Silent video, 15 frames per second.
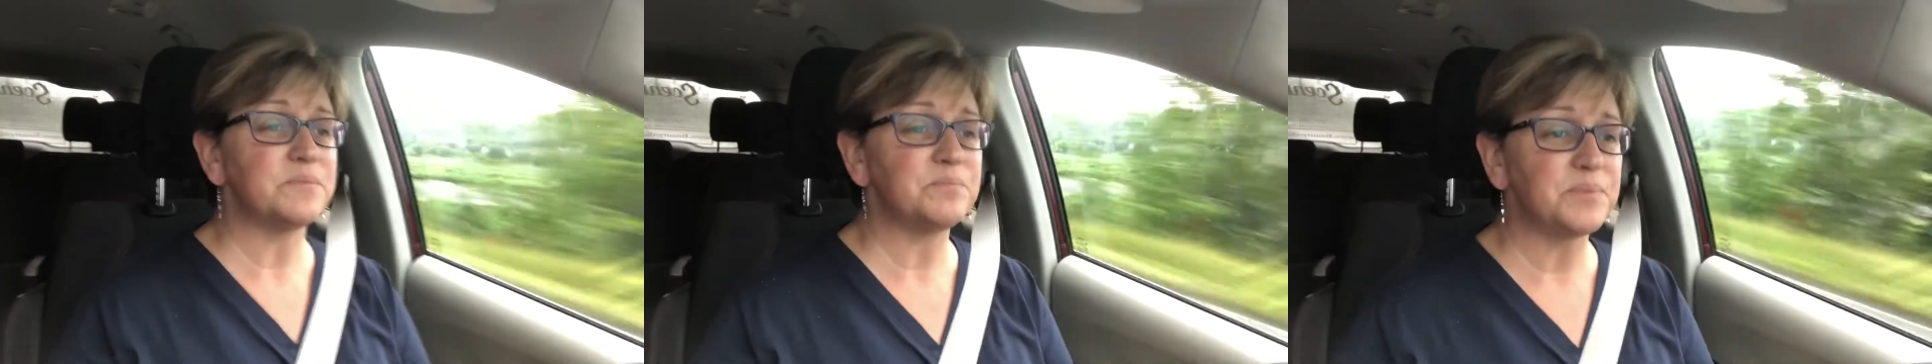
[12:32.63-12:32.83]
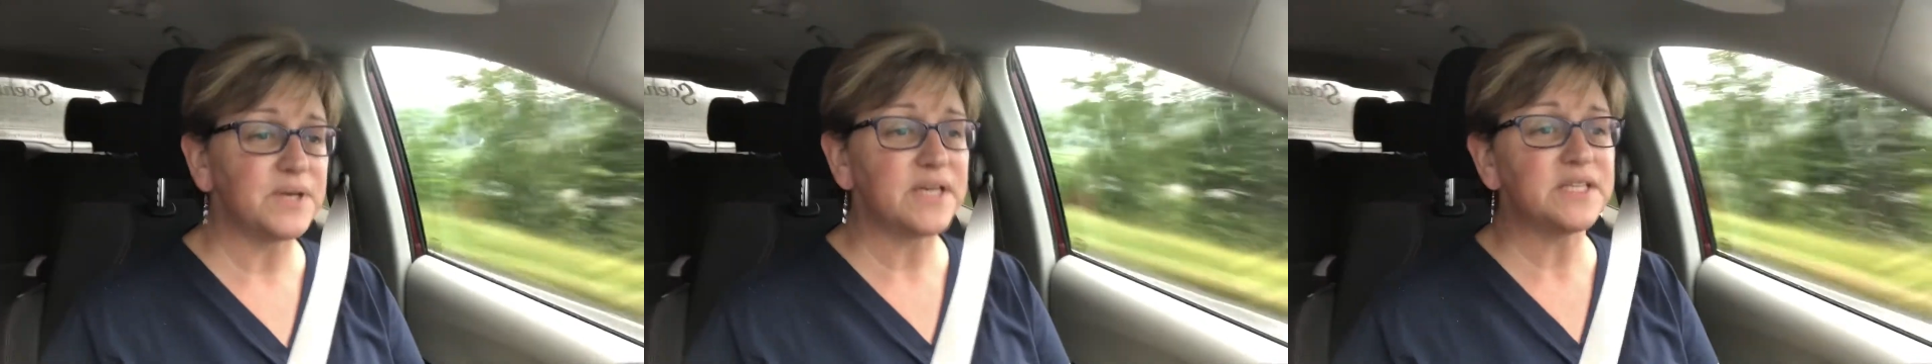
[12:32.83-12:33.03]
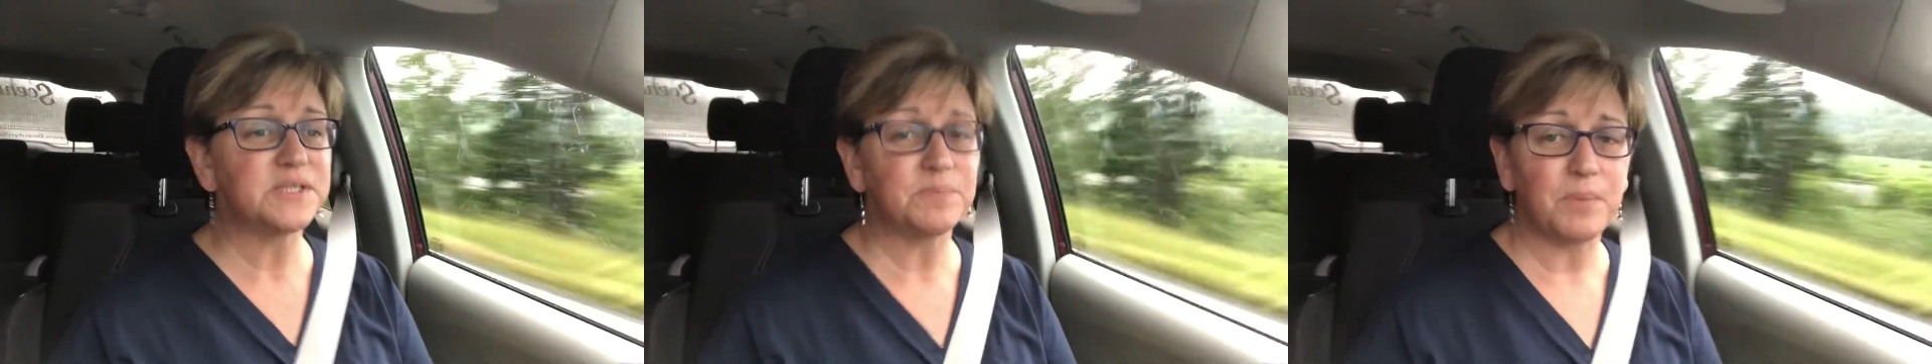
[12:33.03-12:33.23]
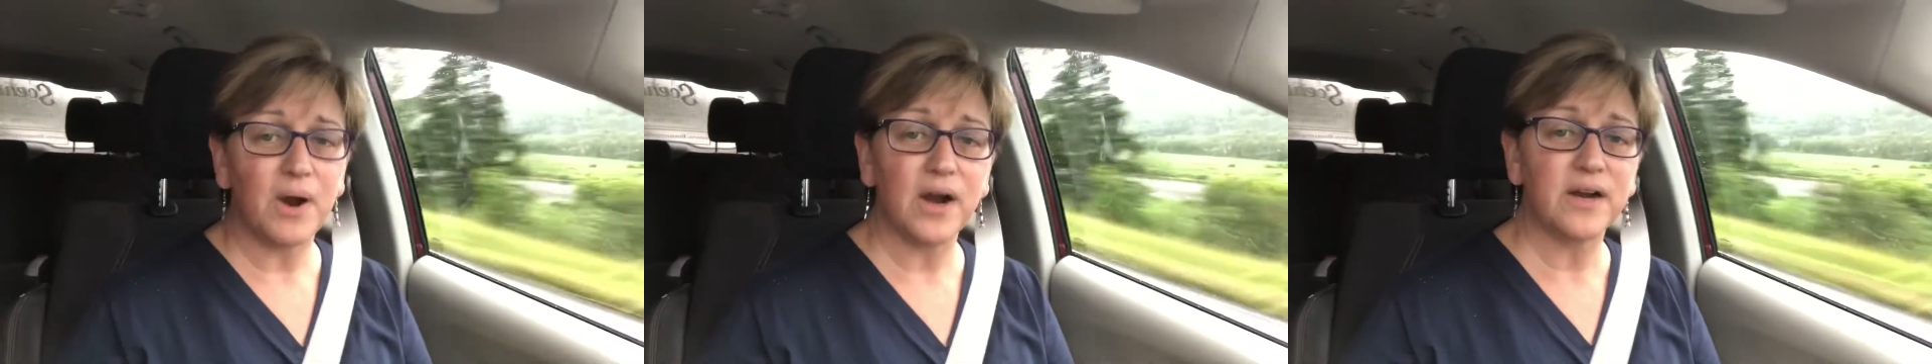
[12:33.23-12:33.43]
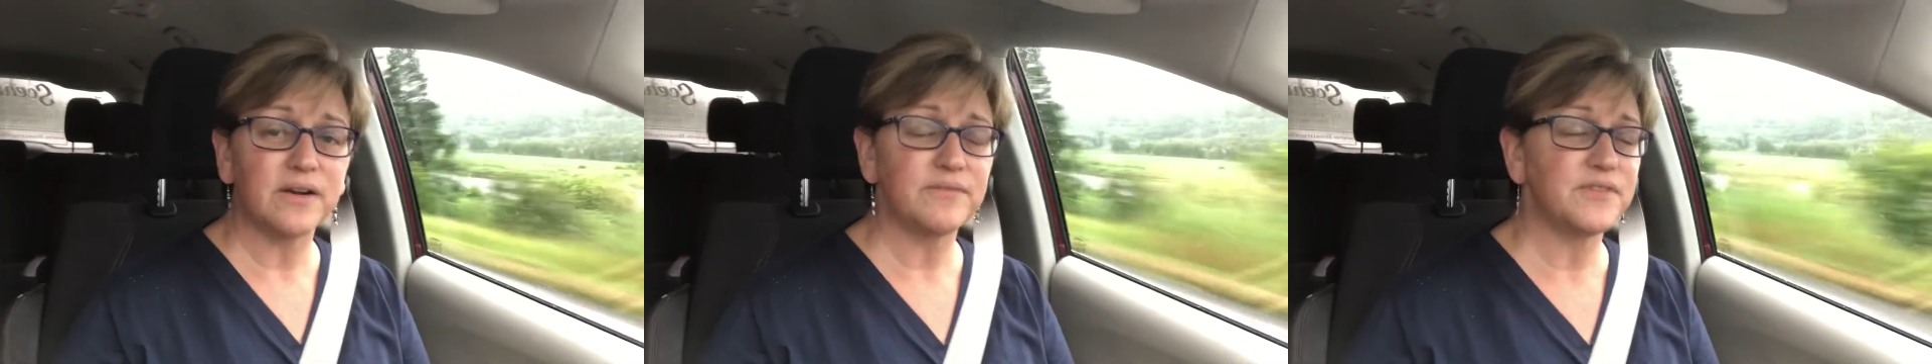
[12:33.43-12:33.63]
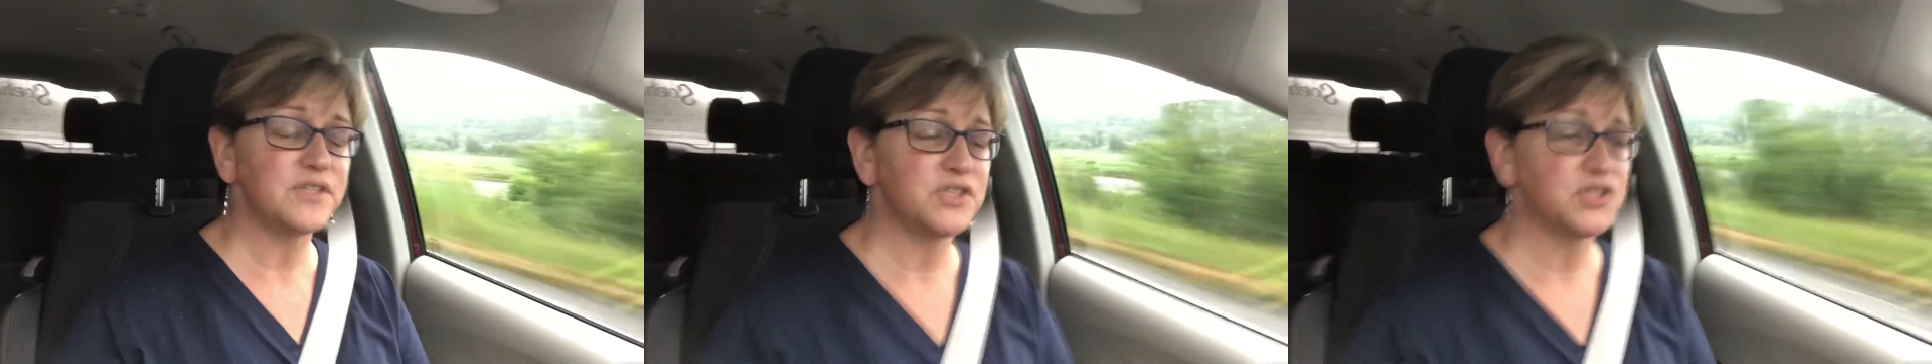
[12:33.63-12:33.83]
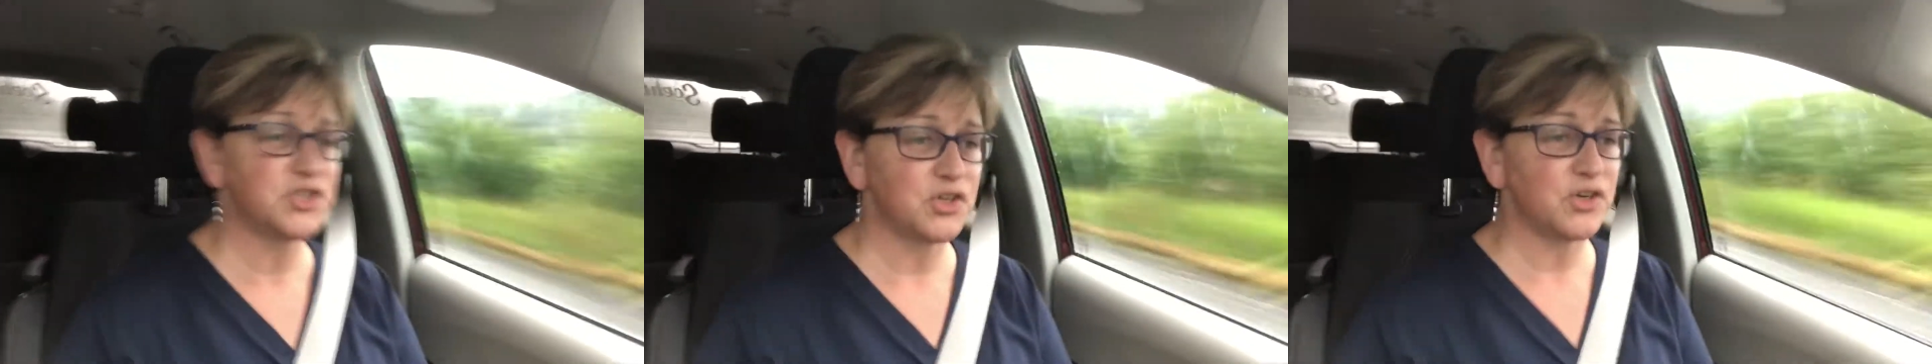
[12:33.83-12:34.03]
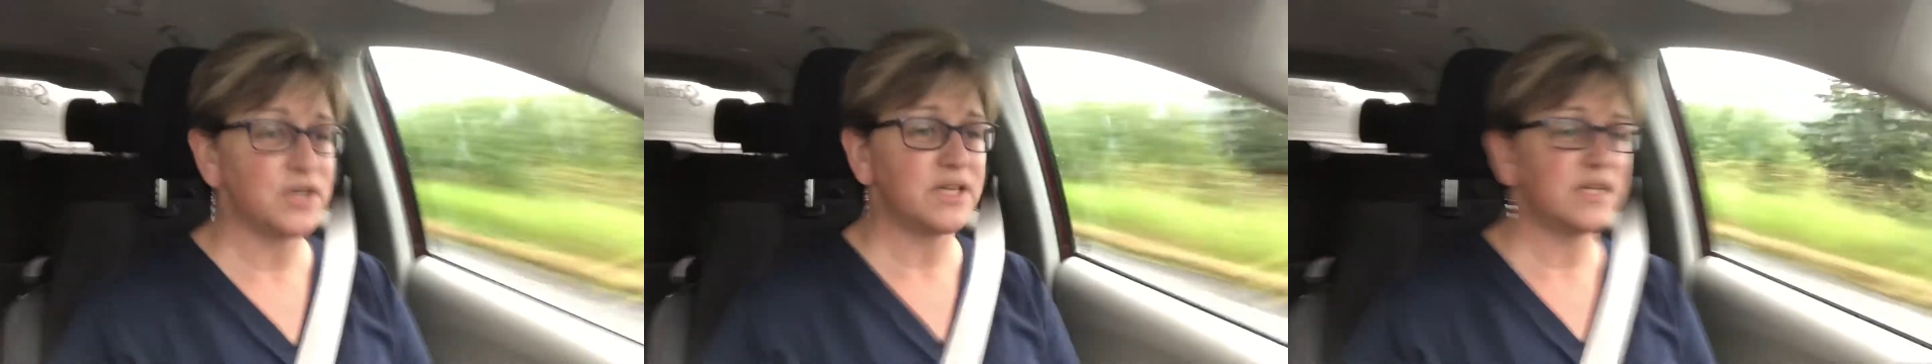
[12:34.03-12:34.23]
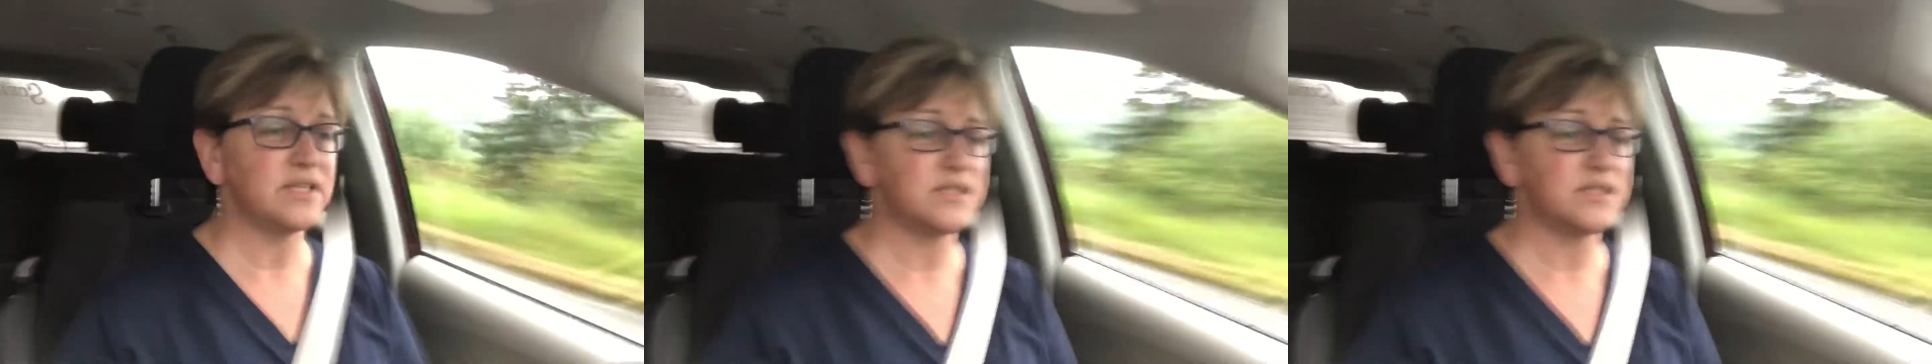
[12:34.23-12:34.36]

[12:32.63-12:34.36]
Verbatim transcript: biggest part of this journey,